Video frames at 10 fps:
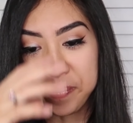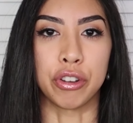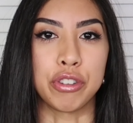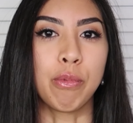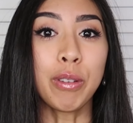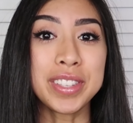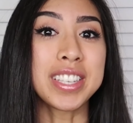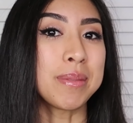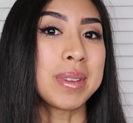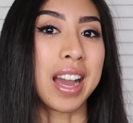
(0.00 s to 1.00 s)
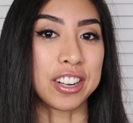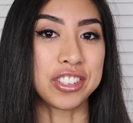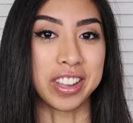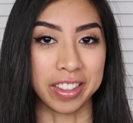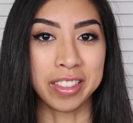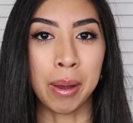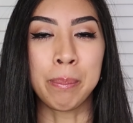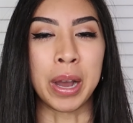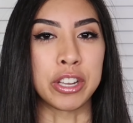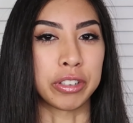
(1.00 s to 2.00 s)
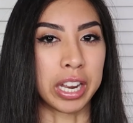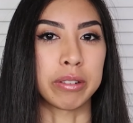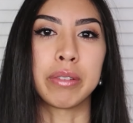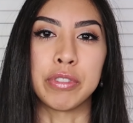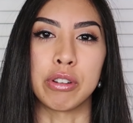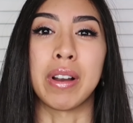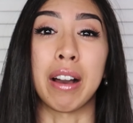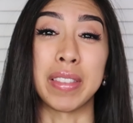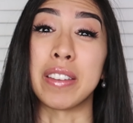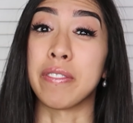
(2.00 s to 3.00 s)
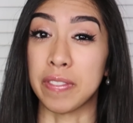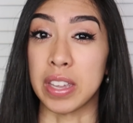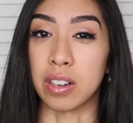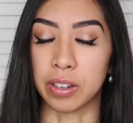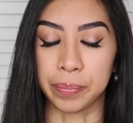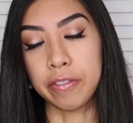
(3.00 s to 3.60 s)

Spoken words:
So you won't see me actually in them, but you'll get a review of how they feel.